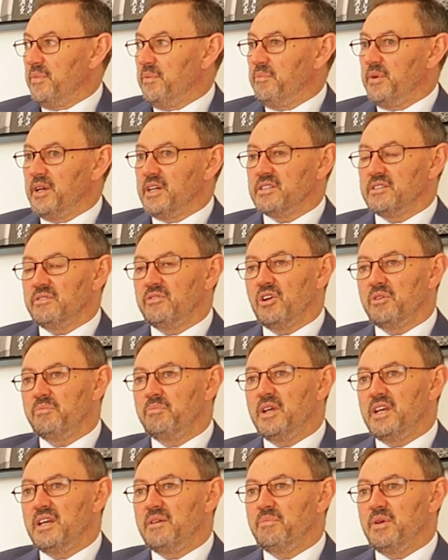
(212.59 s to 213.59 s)
because not
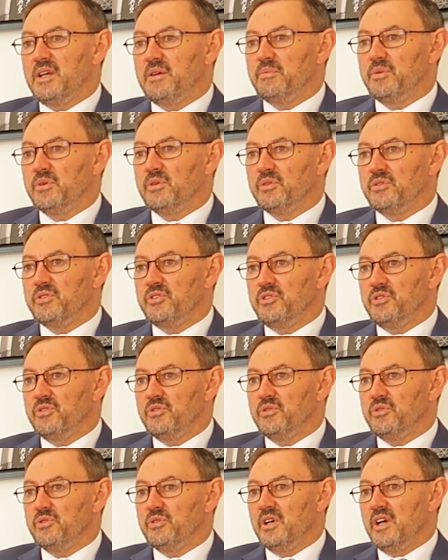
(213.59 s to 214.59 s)
many people
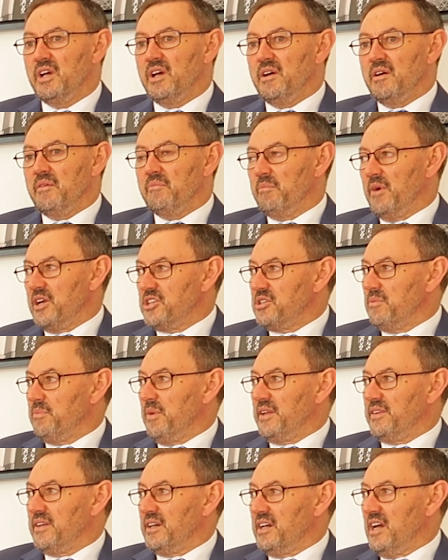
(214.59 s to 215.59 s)
knew much
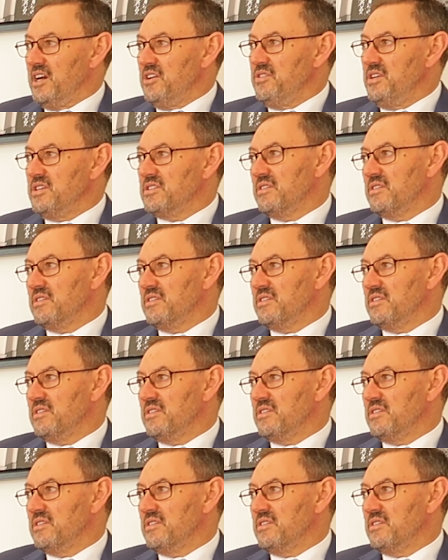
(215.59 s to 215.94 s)
about the country.